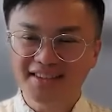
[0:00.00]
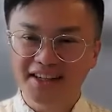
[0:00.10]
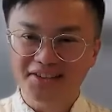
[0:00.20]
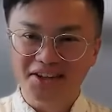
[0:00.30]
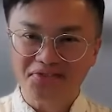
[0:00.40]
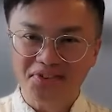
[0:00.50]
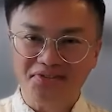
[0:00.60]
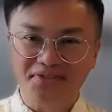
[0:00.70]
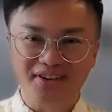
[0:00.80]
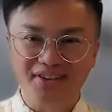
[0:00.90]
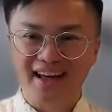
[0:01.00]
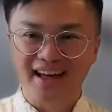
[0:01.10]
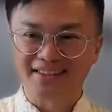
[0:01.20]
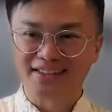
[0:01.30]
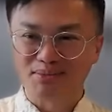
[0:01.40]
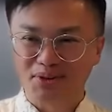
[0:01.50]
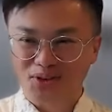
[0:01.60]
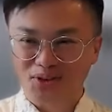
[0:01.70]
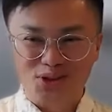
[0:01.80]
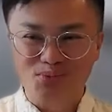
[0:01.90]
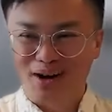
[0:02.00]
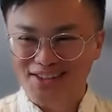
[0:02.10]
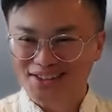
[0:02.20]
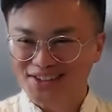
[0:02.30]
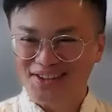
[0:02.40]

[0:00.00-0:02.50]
definitely figured that some of your responses